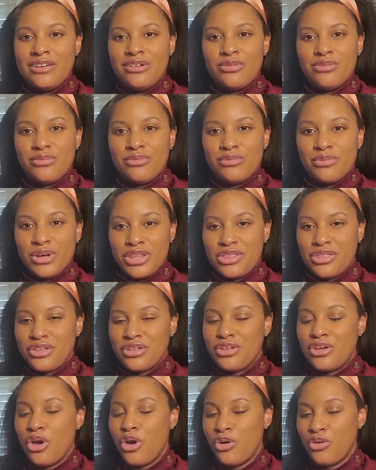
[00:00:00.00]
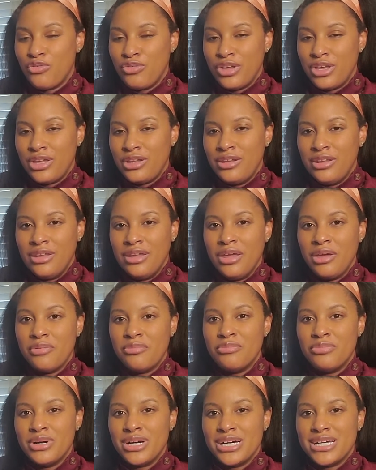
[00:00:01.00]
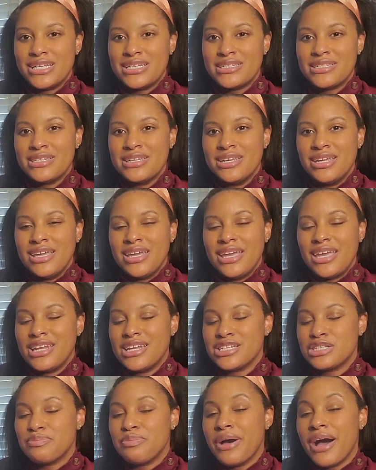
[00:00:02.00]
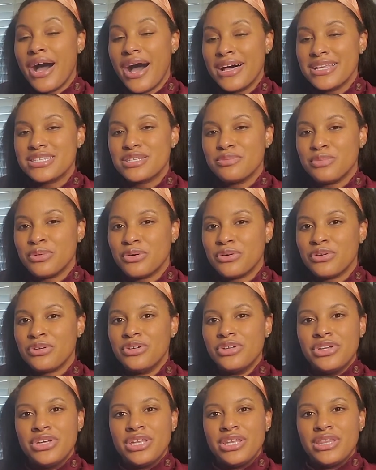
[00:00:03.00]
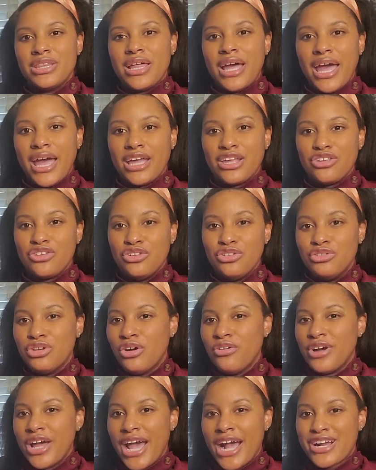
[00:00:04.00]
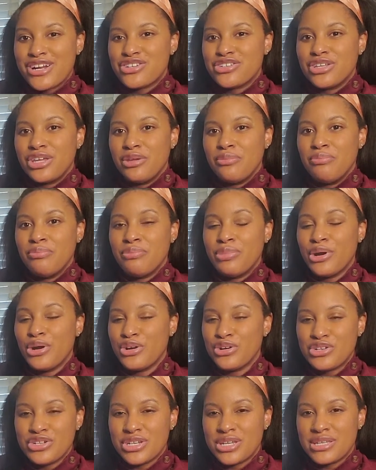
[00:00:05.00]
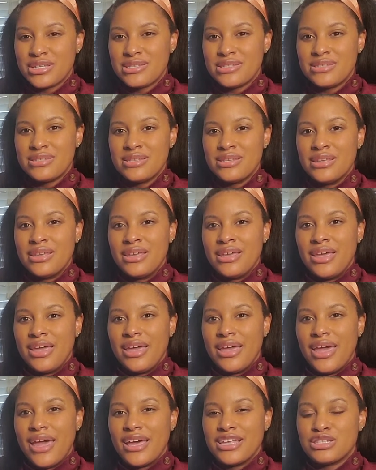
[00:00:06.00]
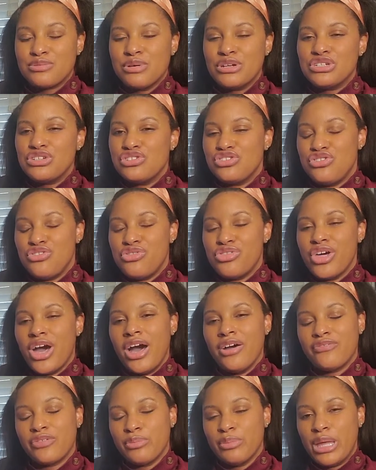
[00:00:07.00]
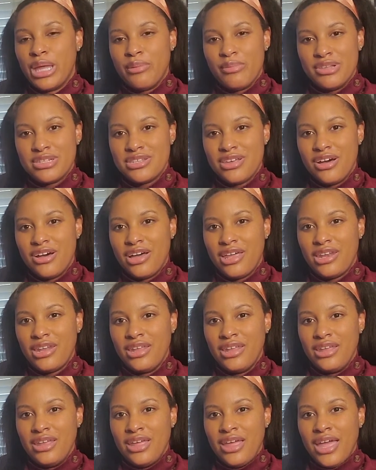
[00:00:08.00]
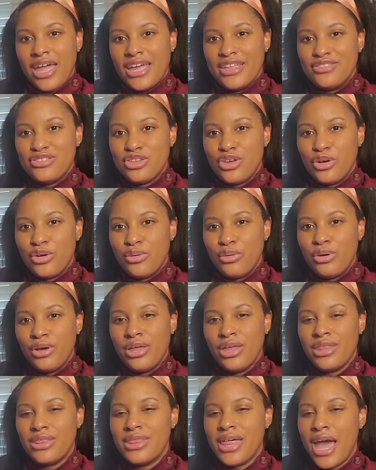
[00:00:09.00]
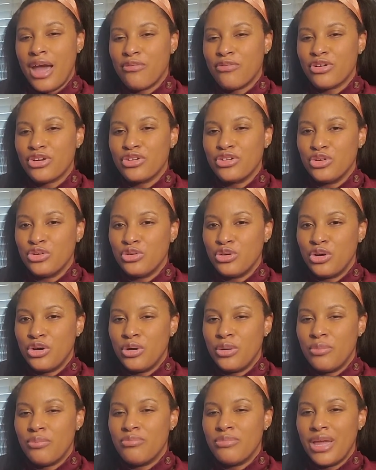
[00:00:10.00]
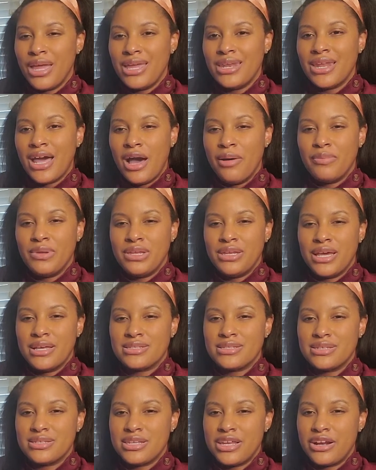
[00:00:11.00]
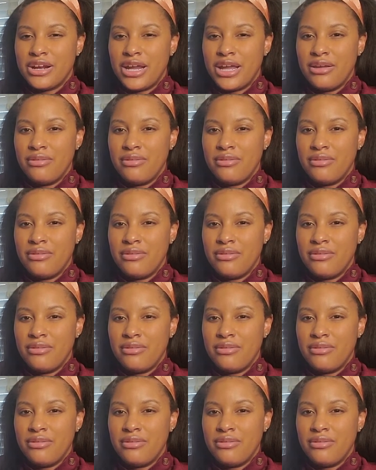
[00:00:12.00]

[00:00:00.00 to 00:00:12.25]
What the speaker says: with COVID, but it is possible that you don't actually purchase as much as you thought from Amazon, and so that renewal may not be necessary.